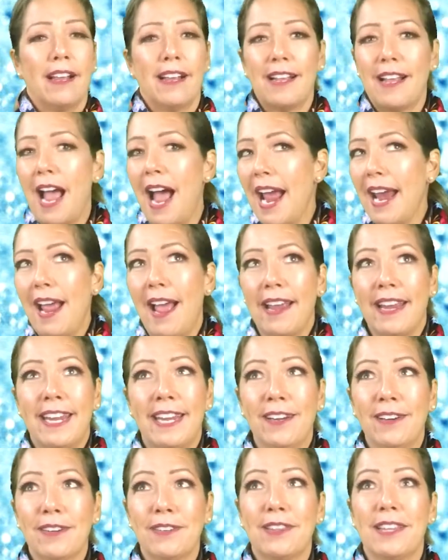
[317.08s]
I
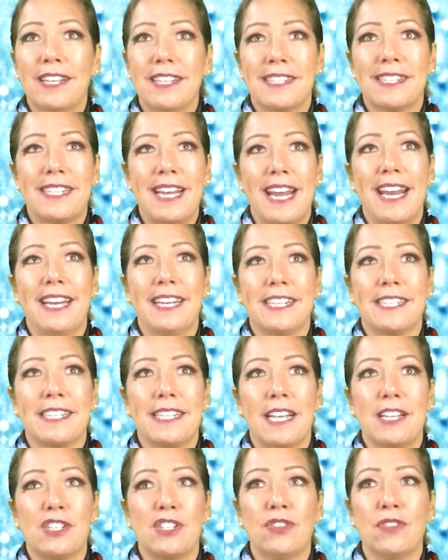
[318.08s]
hear this saying, it
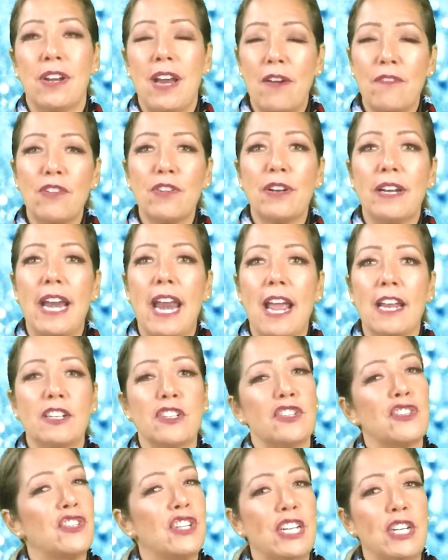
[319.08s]
says, you're never an
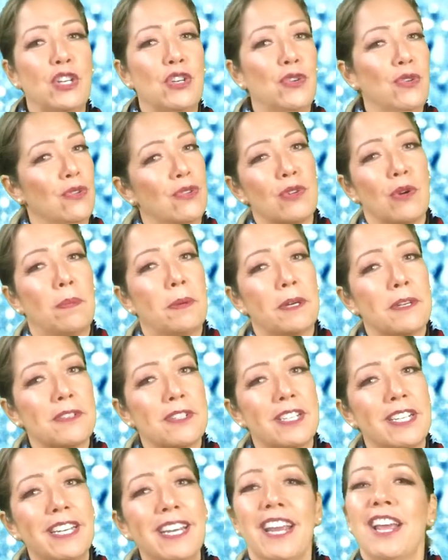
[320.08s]
energy neutral
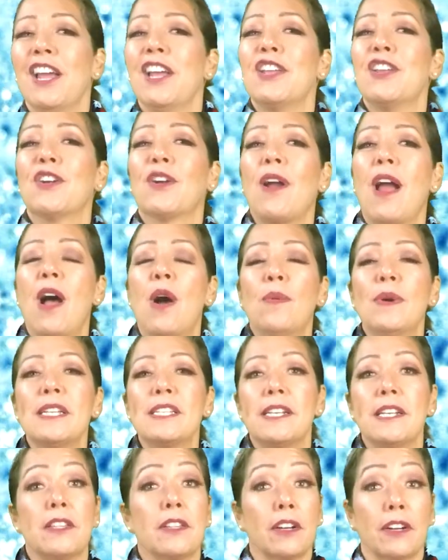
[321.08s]
person. You're always
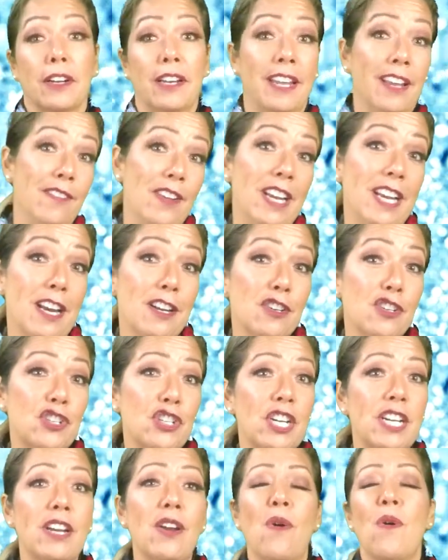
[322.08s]
either giving
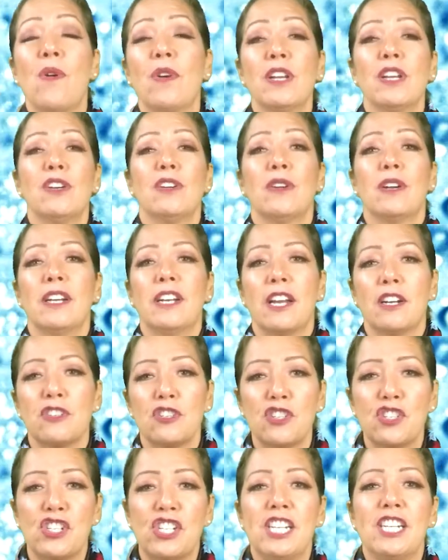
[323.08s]
energy or you're an
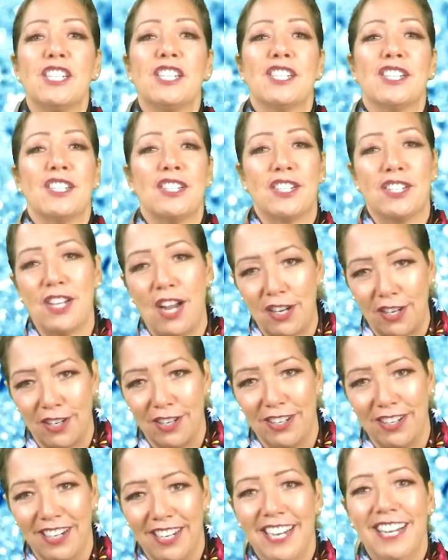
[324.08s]
energy sucker.
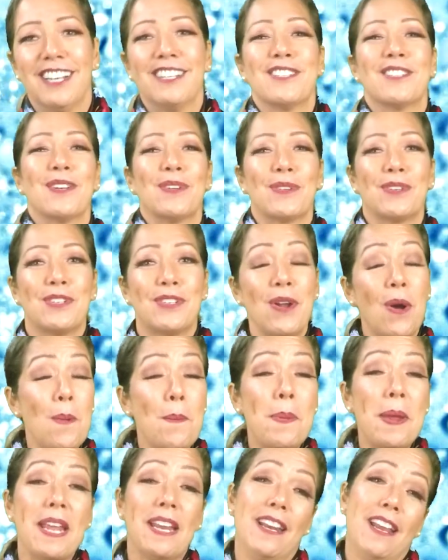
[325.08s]
So don't
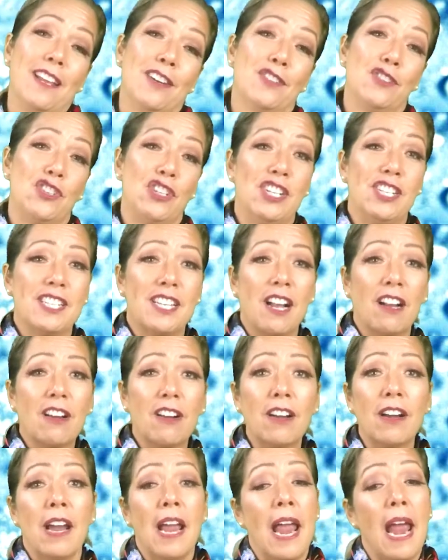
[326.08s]
be an energy
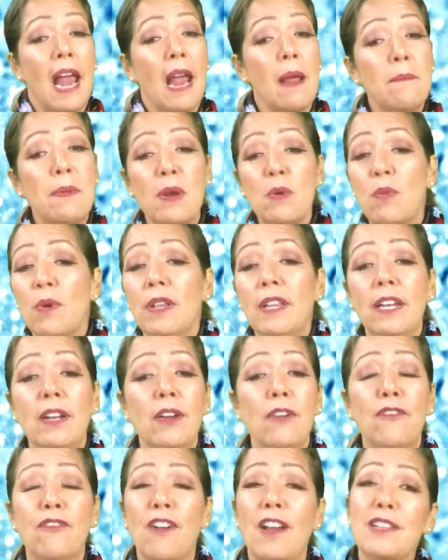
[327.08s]
sucker and be really
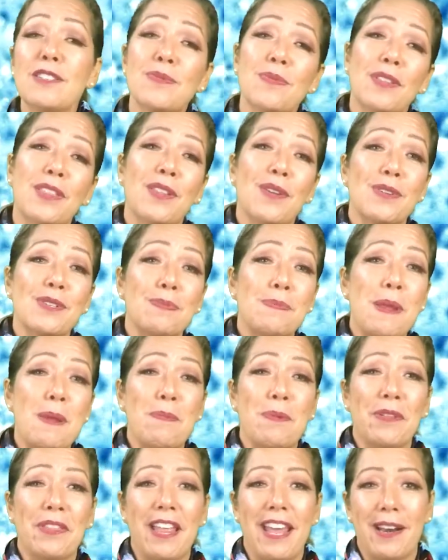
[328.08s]
good friends with those
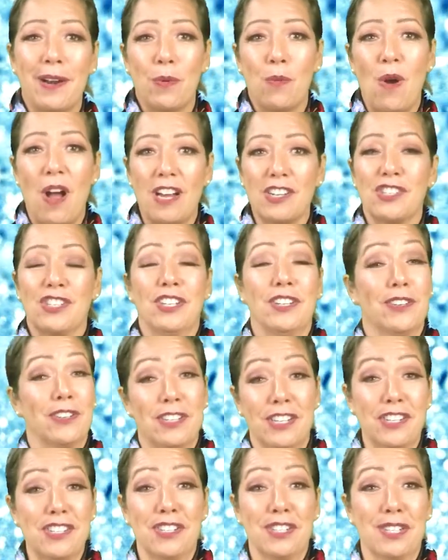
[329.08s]
people that are washing your
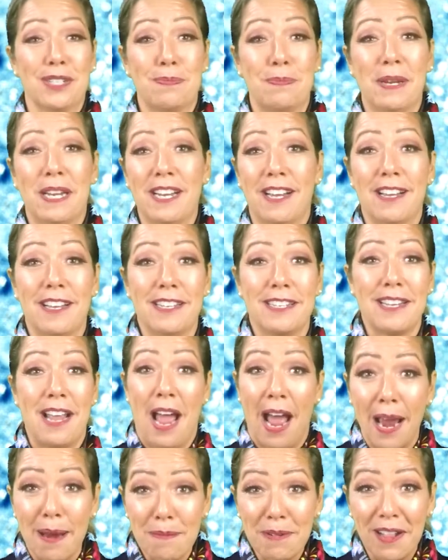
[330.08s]
dishes, because
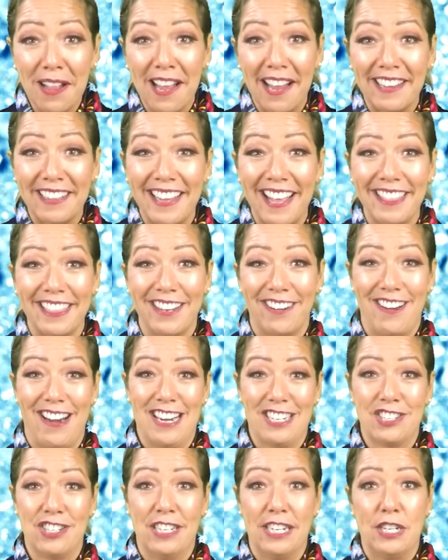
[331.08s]
I'm glad that they're
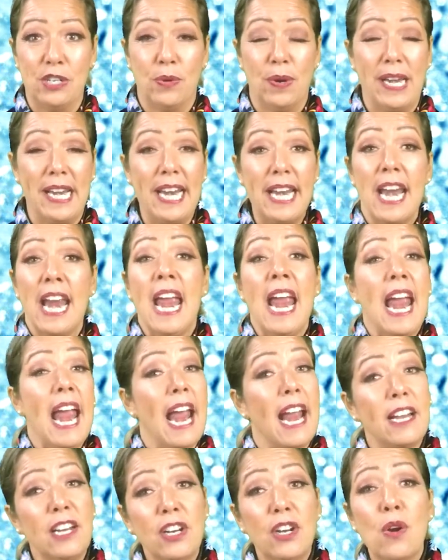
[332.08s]
actually doing it.
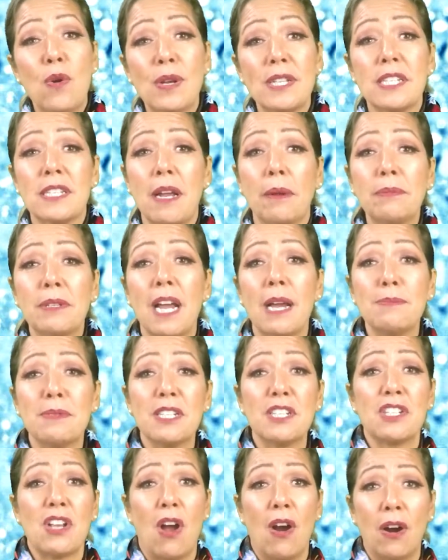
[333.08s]
And you know what? Sometimes
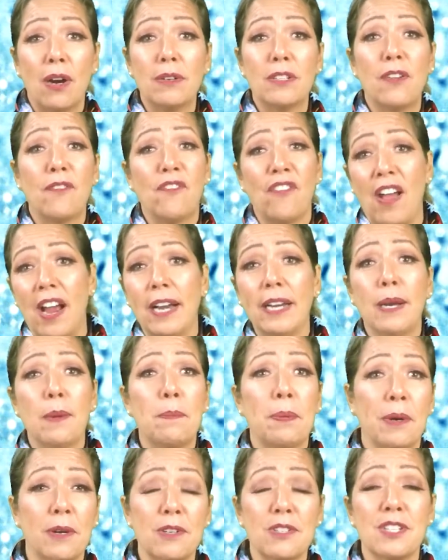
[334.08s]
it's hard to find a
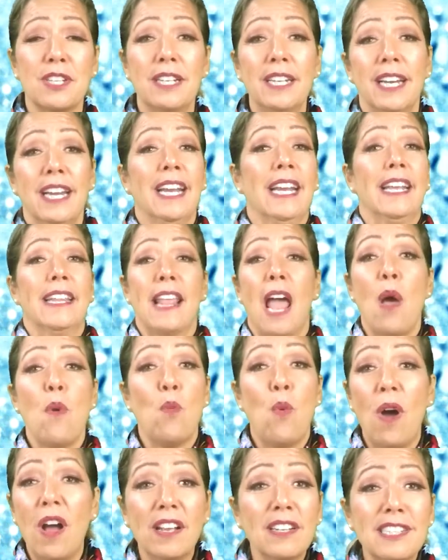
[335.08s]
person that
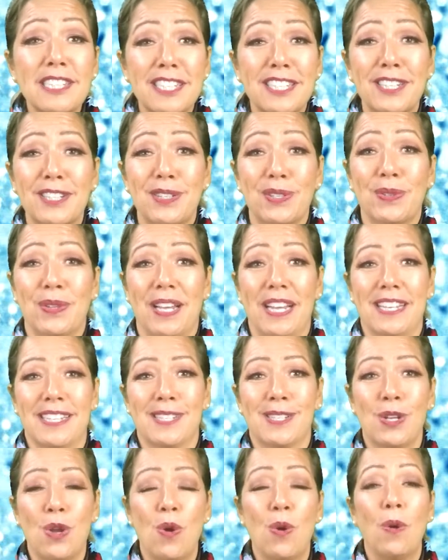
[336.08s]
wants to do this.
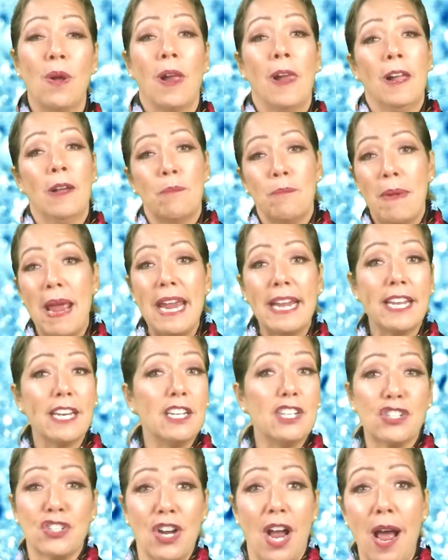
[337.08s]
So make it
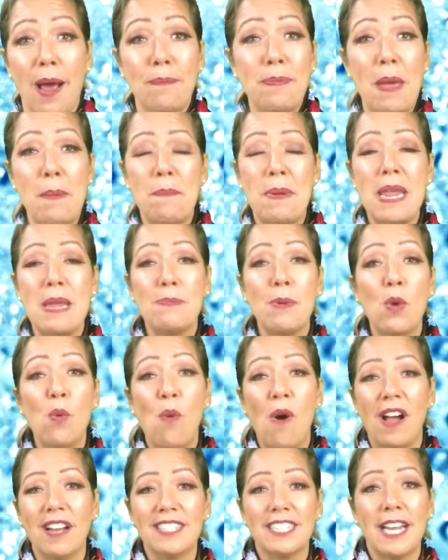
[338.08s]
a job that people
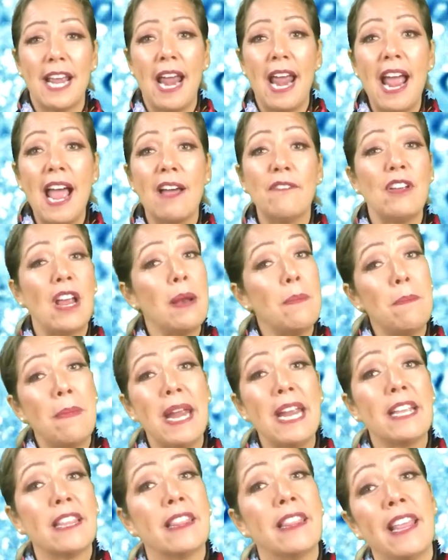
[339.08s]
want to have and
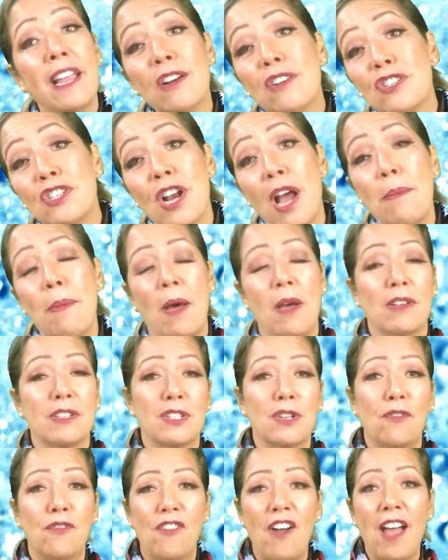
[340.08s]
make their job also
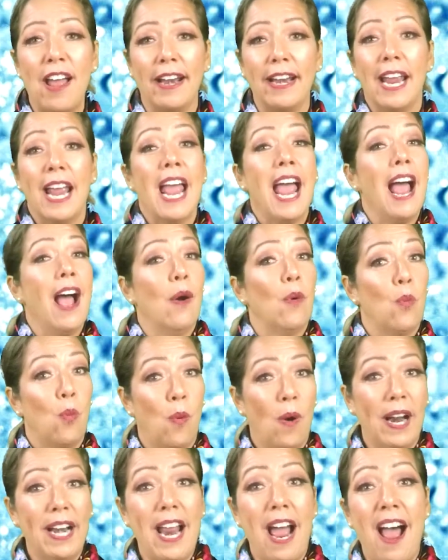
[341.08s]
fun.
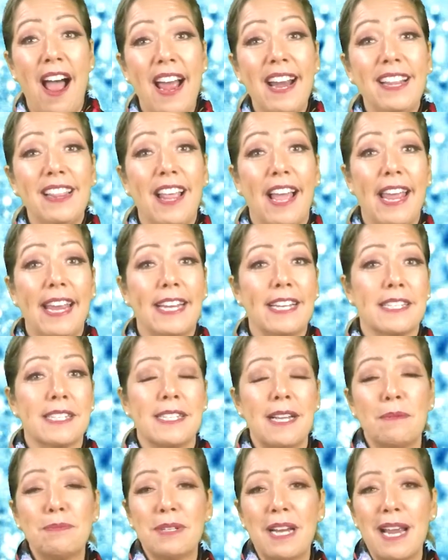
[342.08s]
What I like is
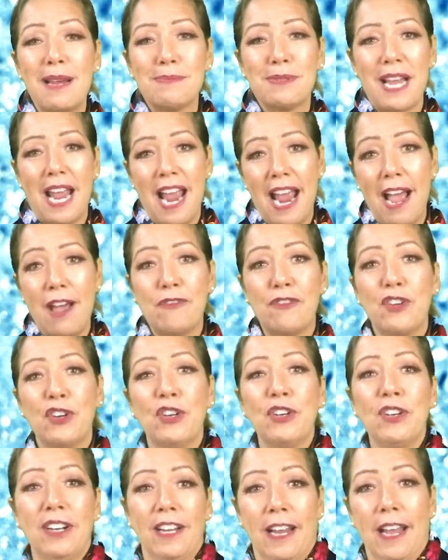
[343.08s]
sometimes
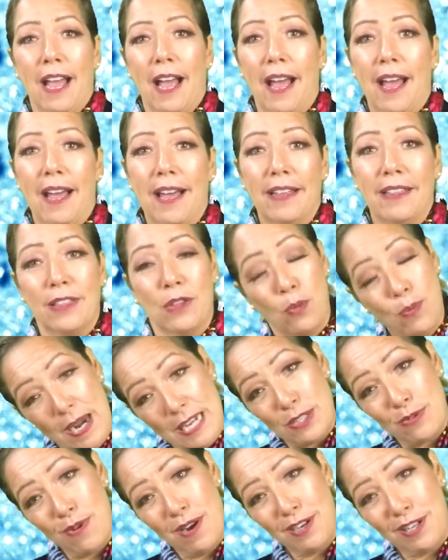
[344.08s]
after the
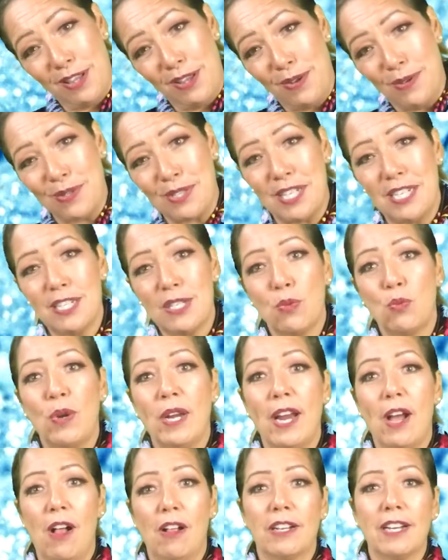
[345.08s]
restaurant closes, we
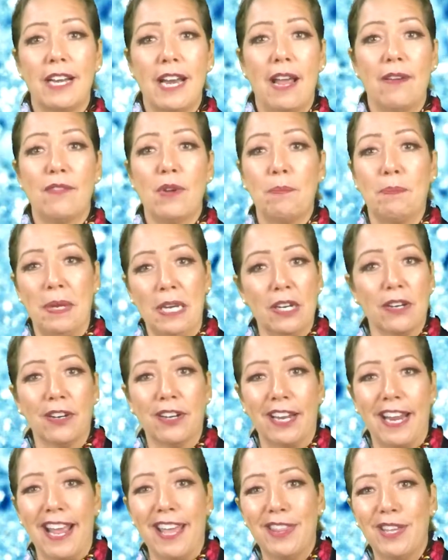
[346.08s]
all can have a beer
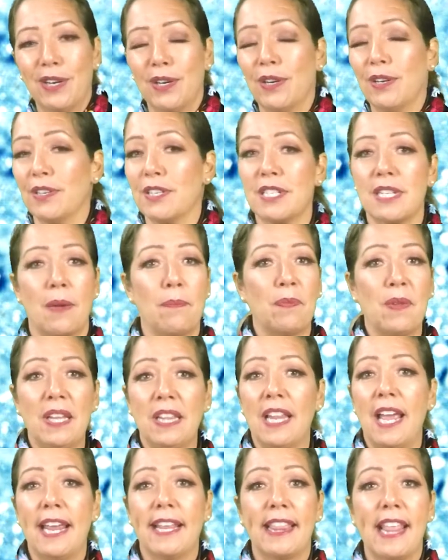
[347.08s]
together or something
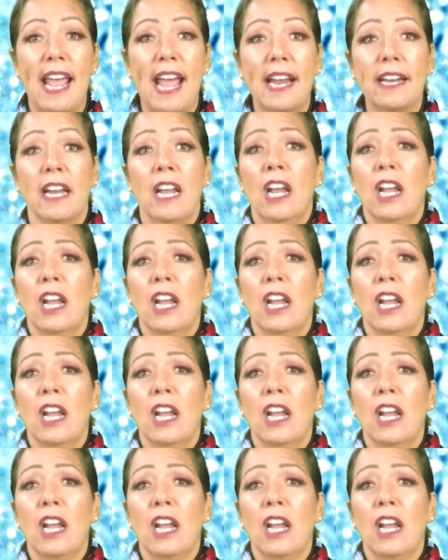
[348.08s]
like that.